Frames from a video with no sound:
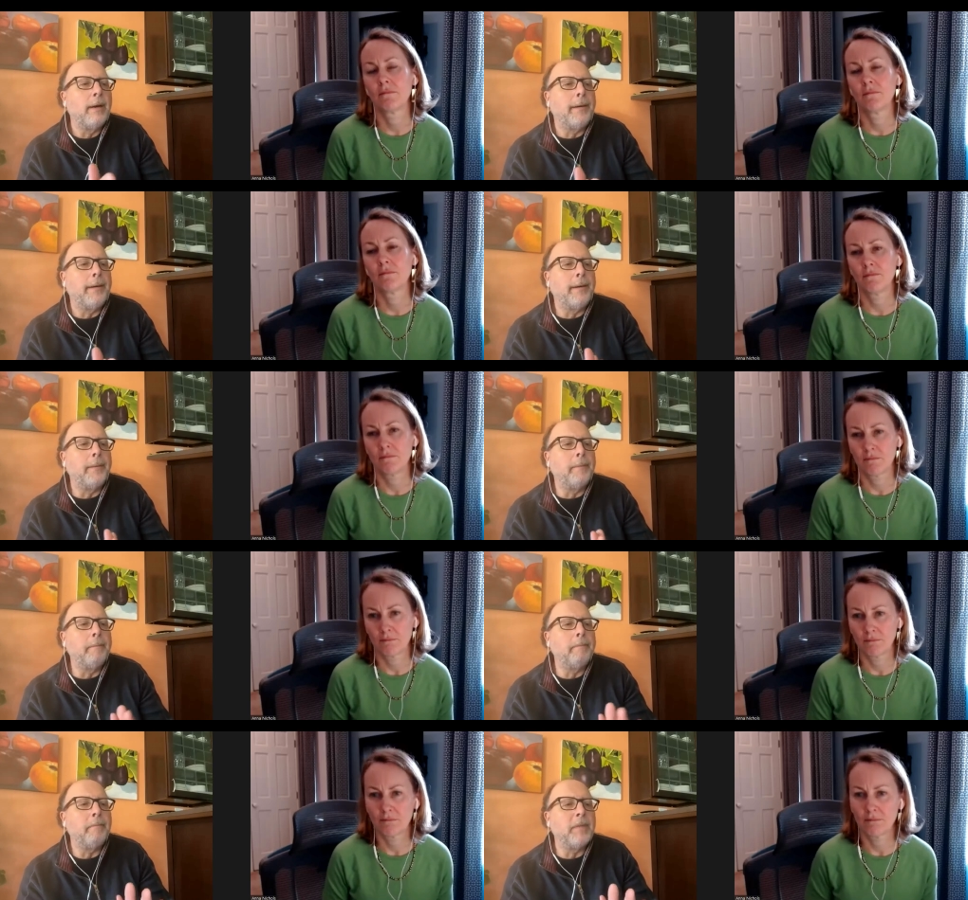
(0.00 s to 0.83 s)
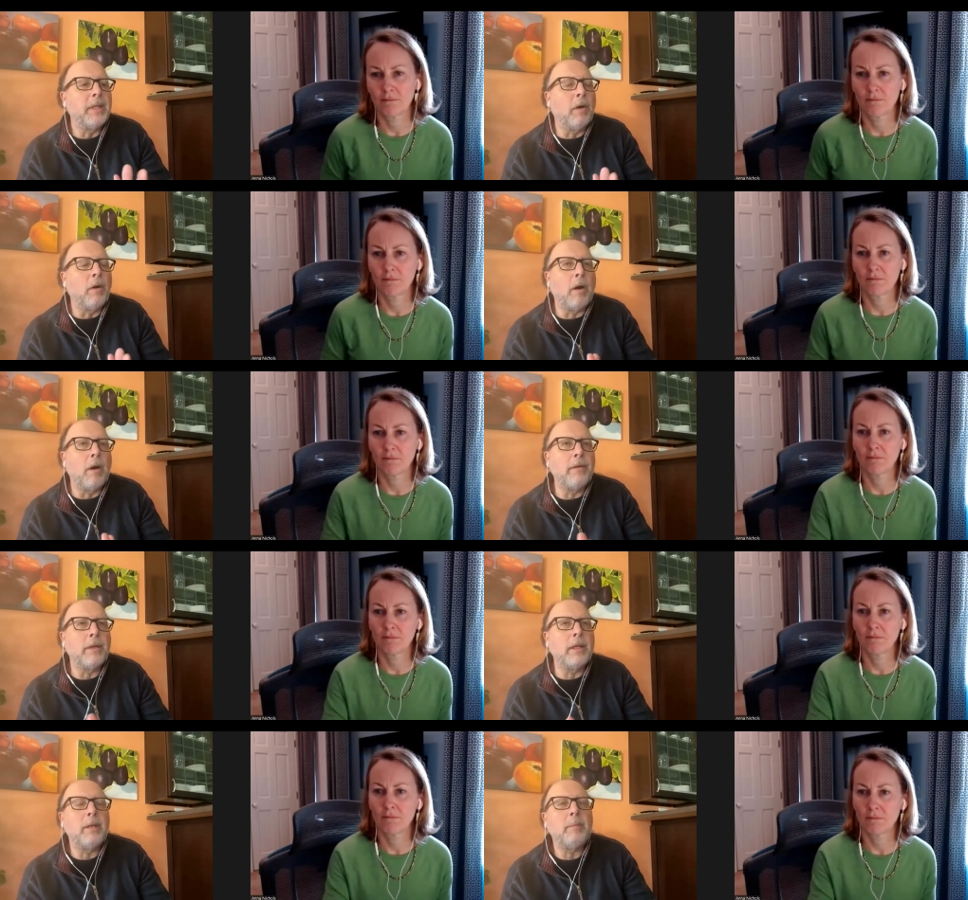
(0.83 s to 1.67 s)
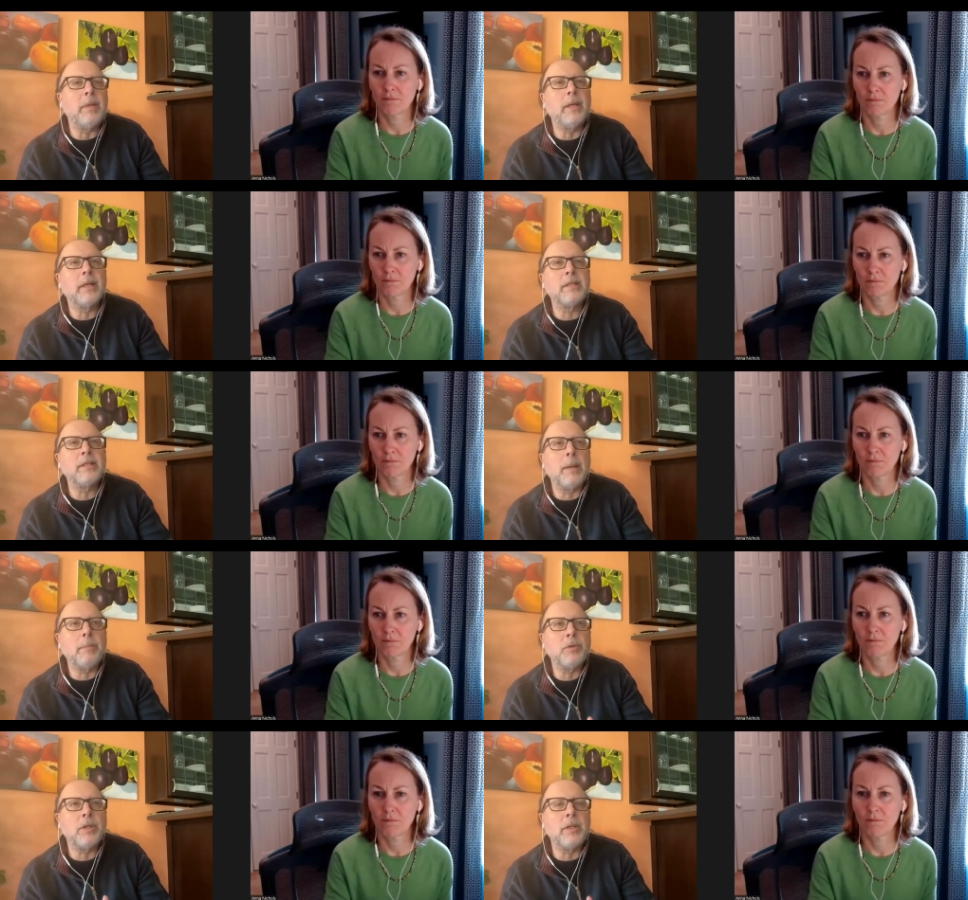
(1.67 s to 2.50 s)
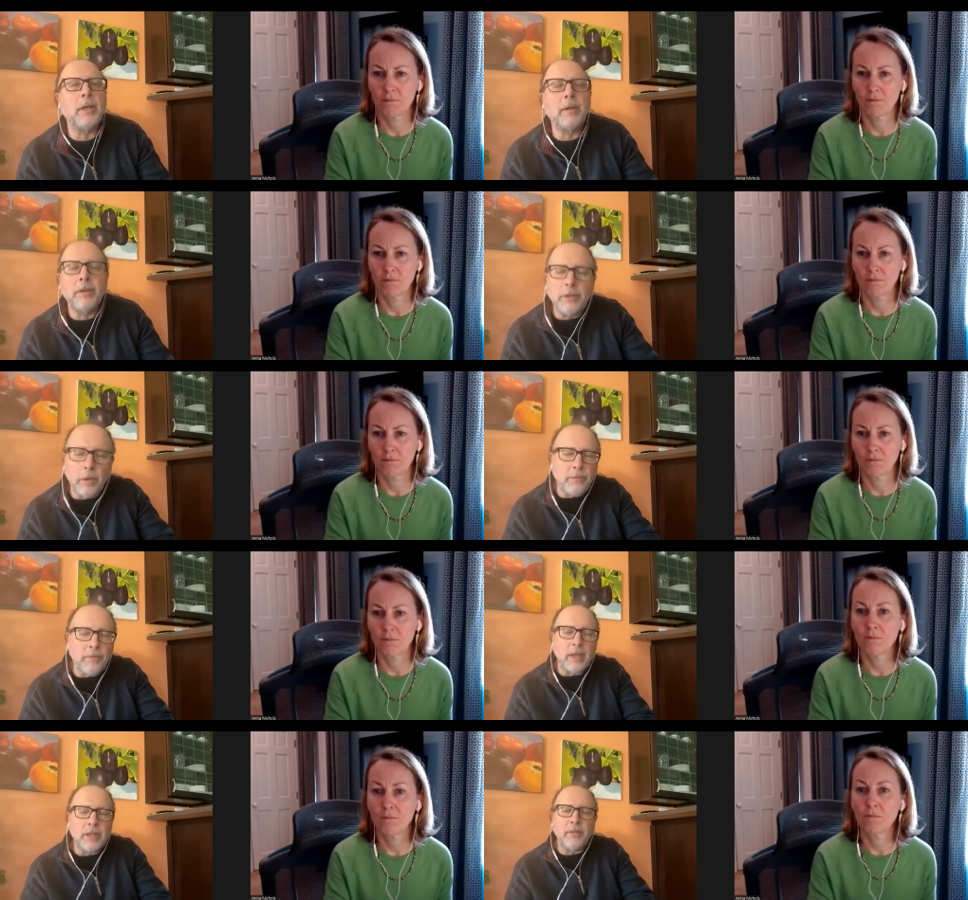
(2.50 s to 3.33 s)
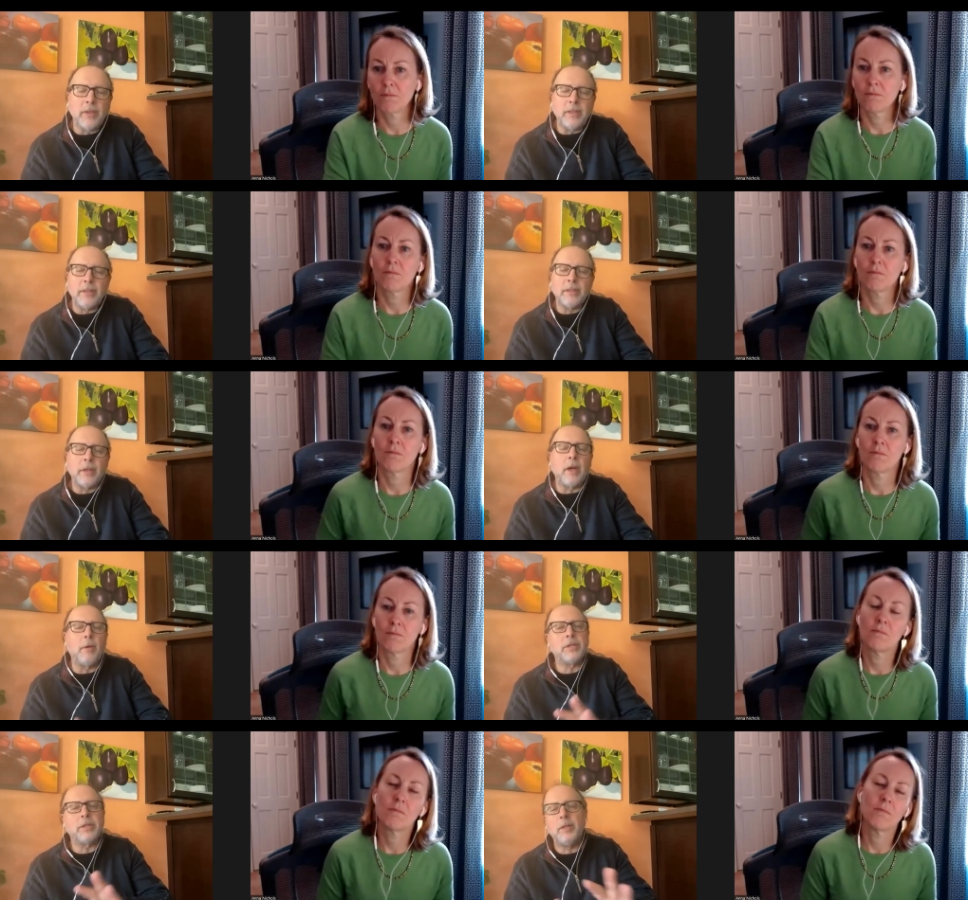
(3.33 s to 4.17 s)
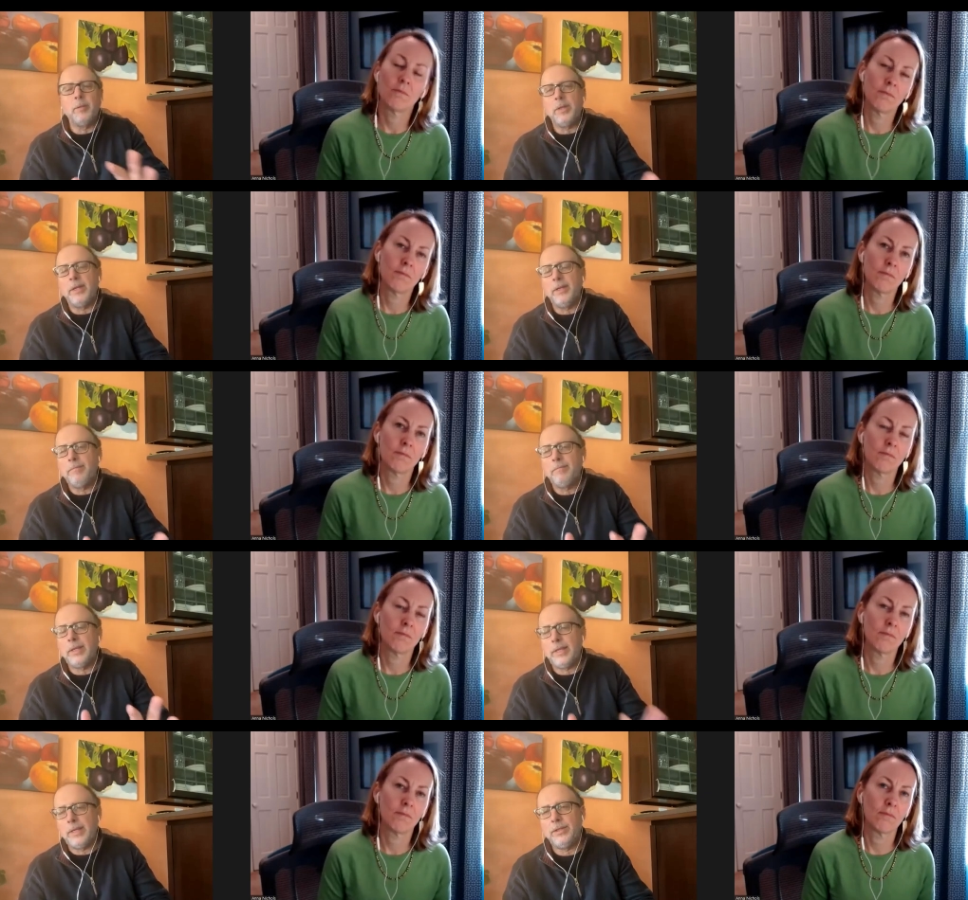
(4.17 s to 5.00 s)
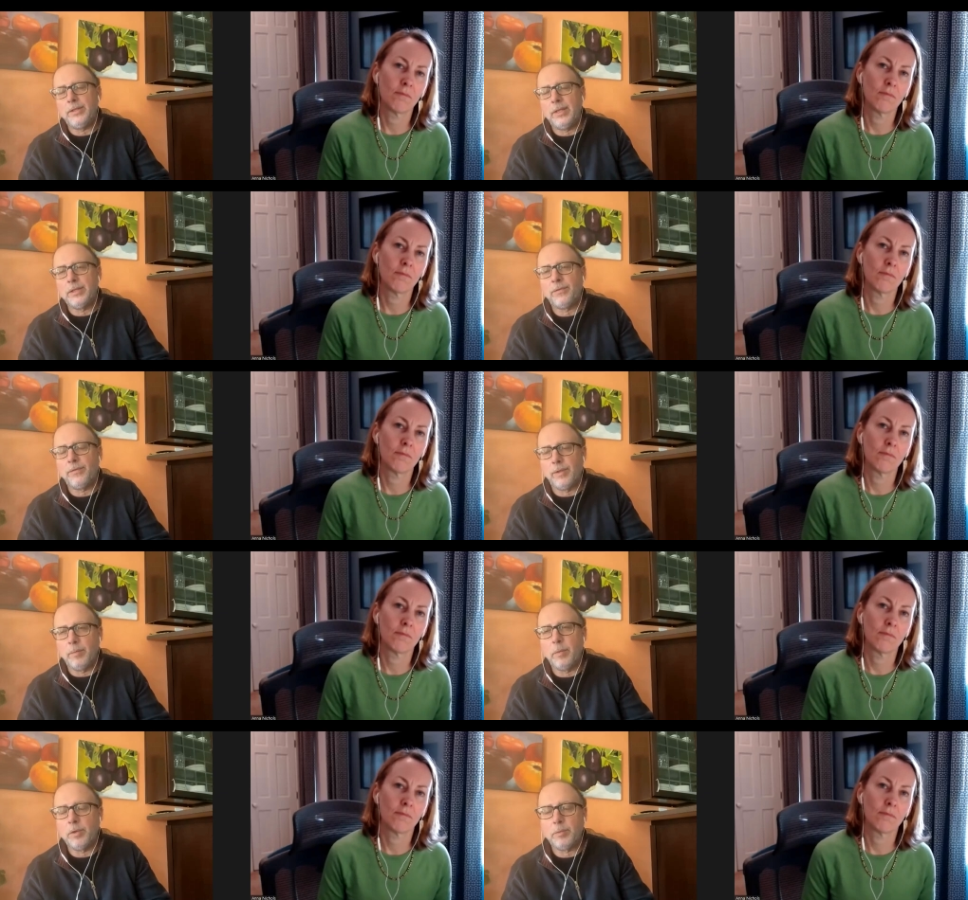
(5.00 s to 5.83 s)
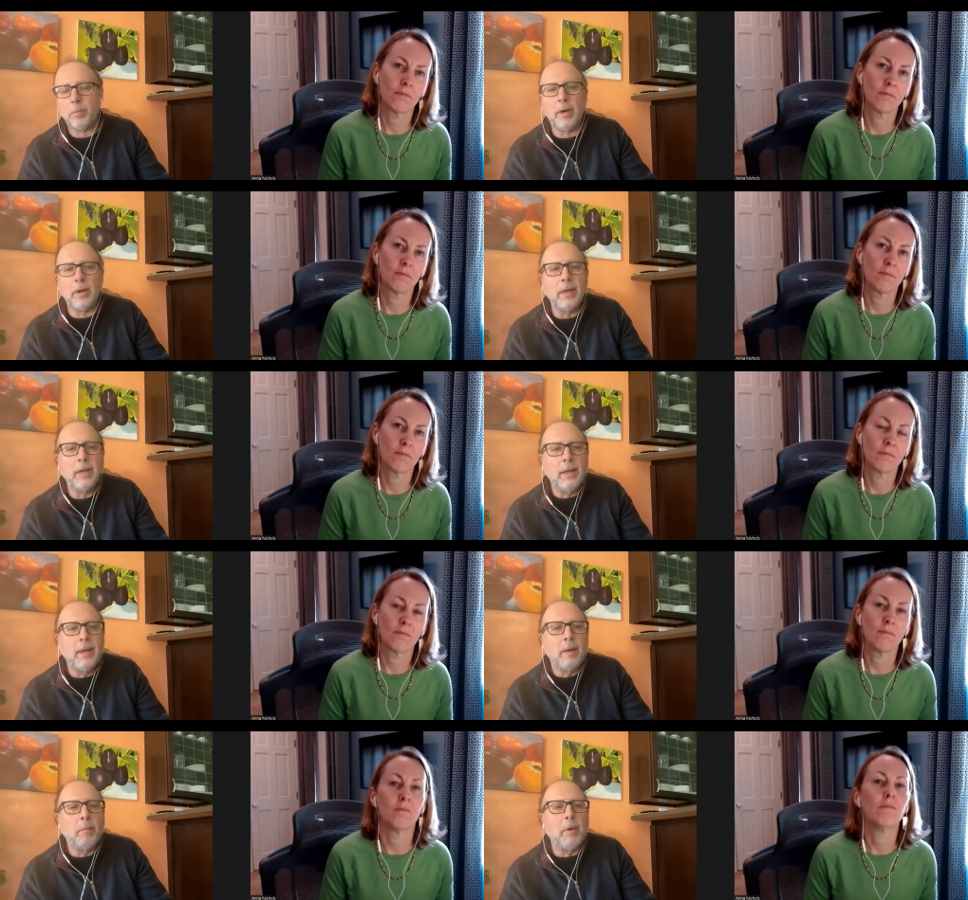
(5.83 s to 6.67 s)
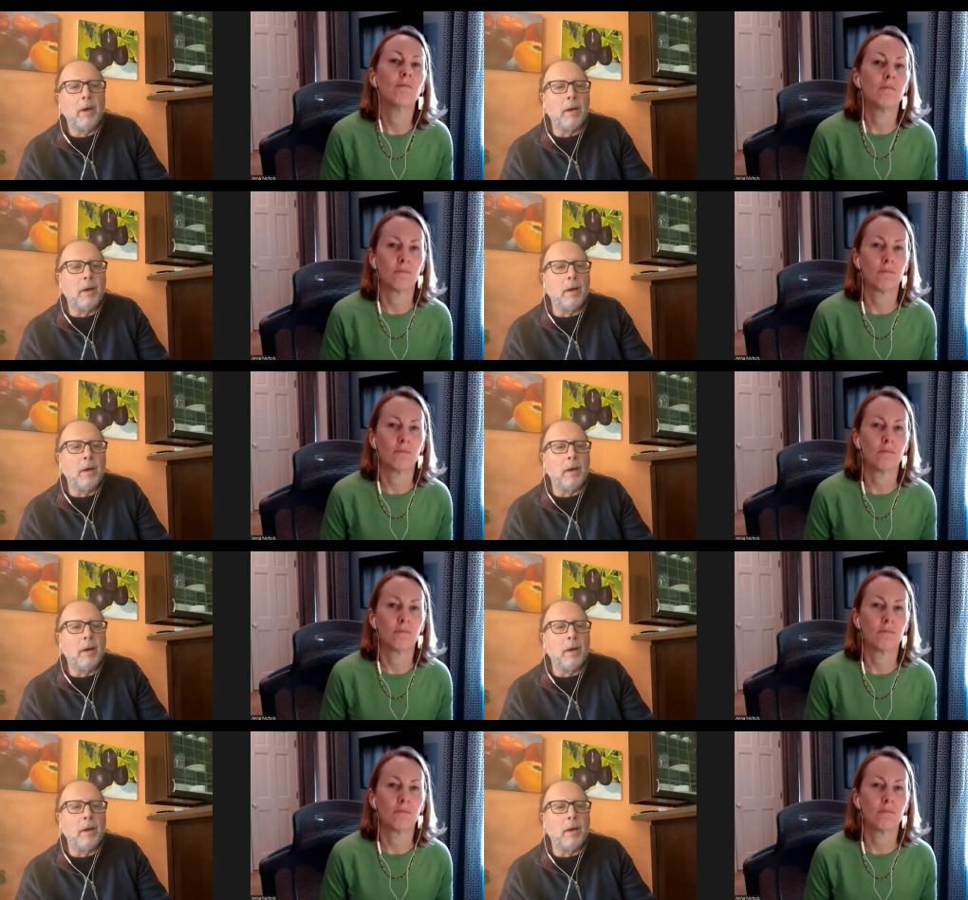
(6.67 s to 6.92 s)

Speaker 1: um, you know, are there going to be exceptions? You know, the donor advised fund is always going to be the easiest for the most part, mm.